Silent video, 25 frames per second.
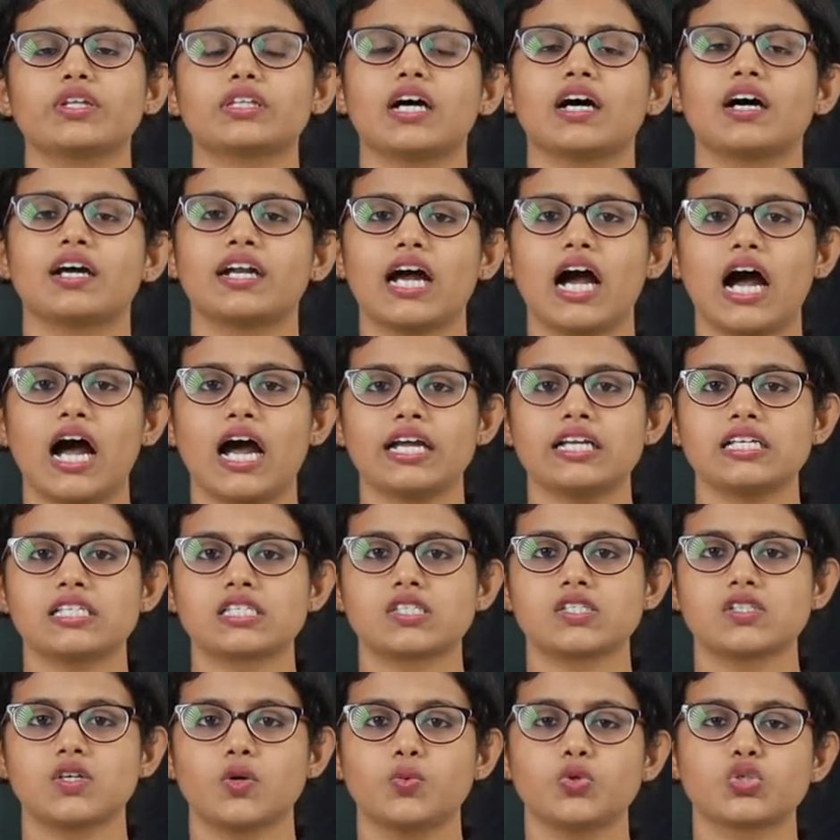with our
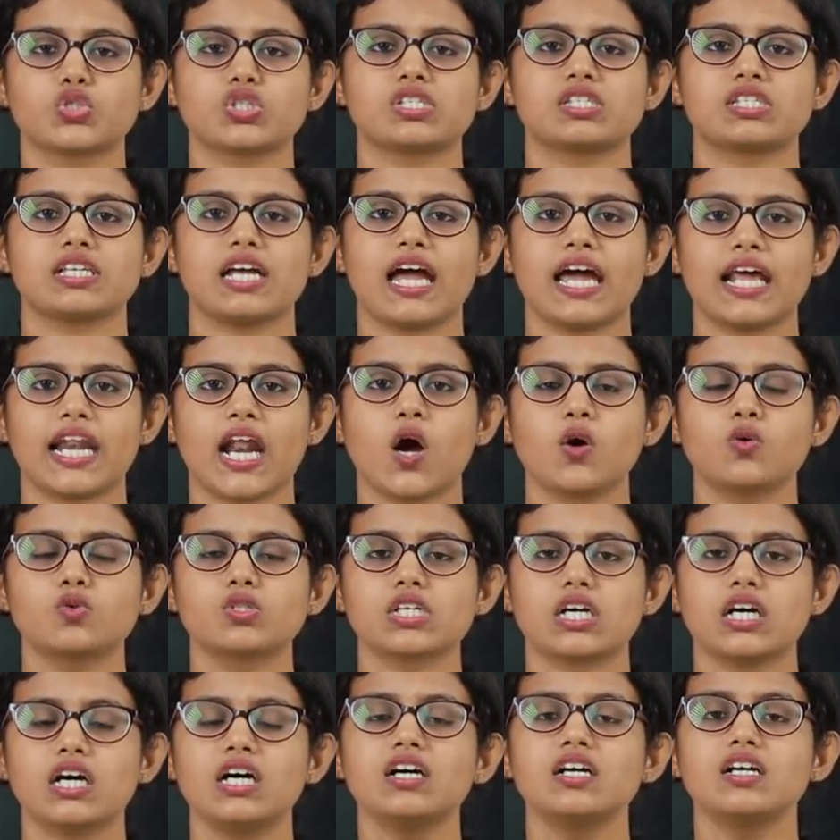eyes, which is
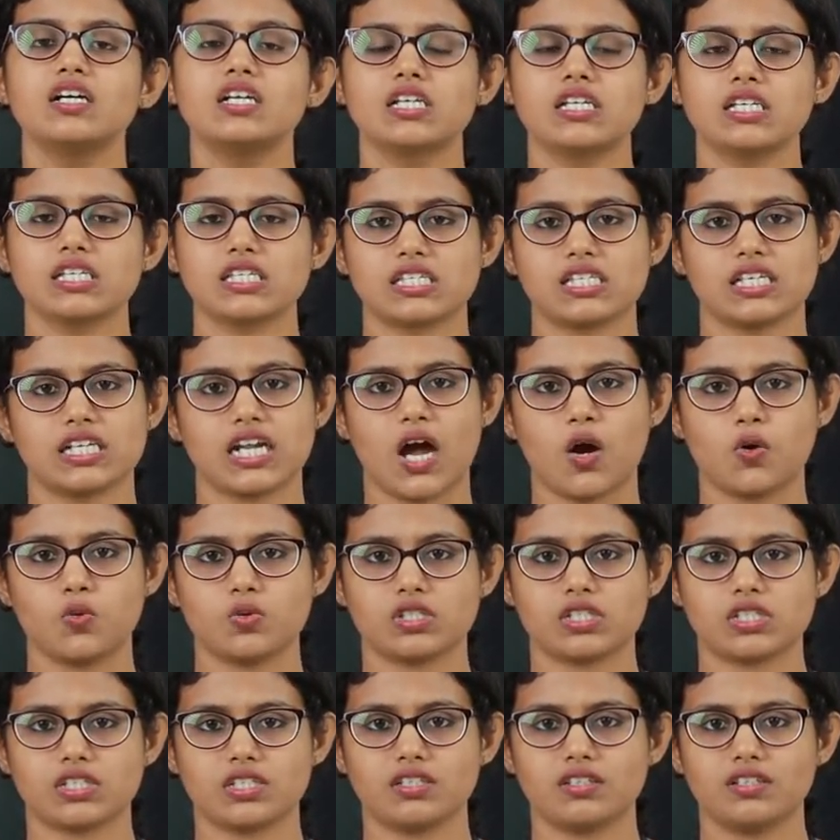around our
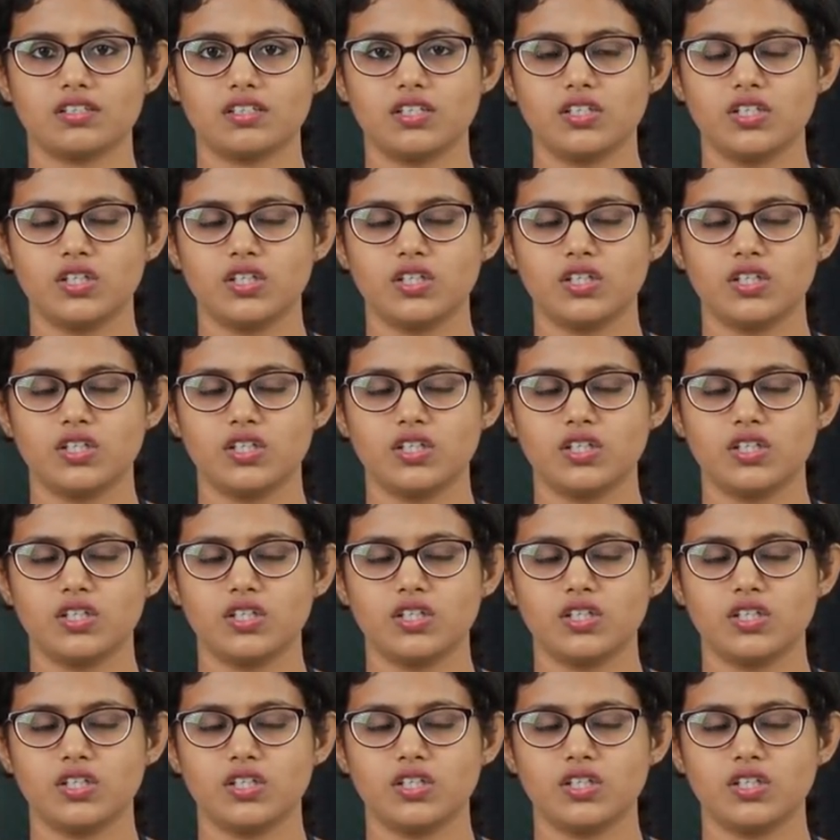surrounding.